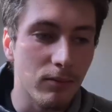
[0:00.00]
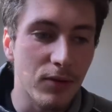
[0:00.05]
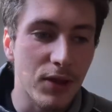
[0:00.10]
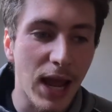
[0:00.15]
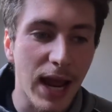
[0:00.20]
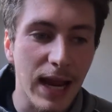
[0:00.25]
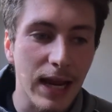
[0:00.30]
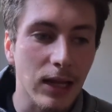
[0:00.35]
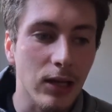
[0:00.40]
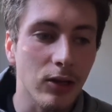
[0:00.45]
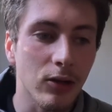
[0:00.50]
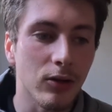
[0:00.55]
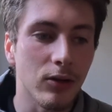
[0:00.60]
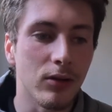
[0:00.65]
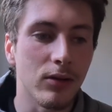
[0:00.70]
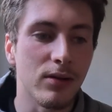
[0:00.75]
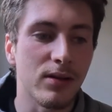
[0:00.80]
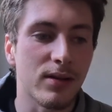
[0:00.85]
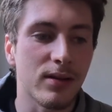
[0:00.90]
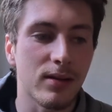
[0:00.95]
they
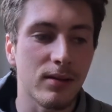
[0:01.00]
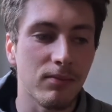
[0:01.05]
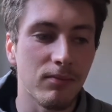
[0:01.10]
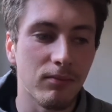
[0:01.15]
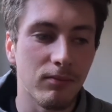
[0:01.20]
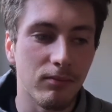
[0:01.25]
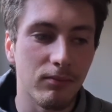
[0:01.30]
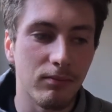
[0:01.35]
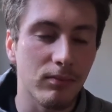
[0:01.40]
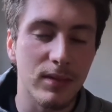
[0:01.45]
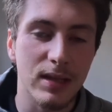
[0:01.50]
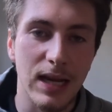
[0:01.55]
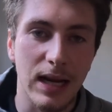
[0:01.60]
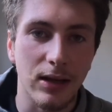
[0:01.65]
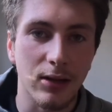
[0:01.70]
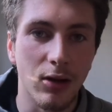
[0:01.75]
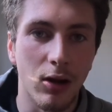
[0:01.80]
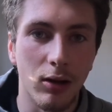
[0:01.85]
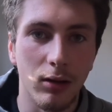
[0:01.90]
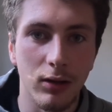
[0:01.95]
use
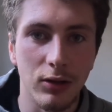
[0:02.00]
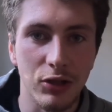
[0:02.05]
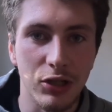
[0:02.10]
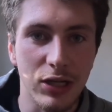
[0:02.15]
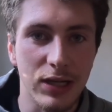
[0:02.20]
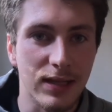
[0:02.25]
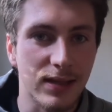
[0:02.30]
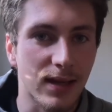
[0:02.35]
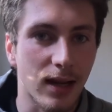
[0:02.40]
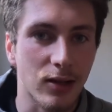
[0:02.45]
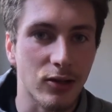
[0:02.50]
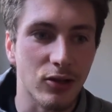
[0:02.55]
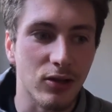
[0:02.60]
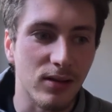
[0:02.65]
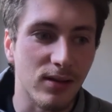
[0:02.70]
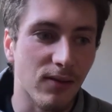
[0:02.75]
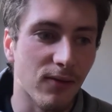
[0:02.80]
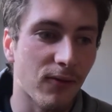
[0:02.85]
technology such as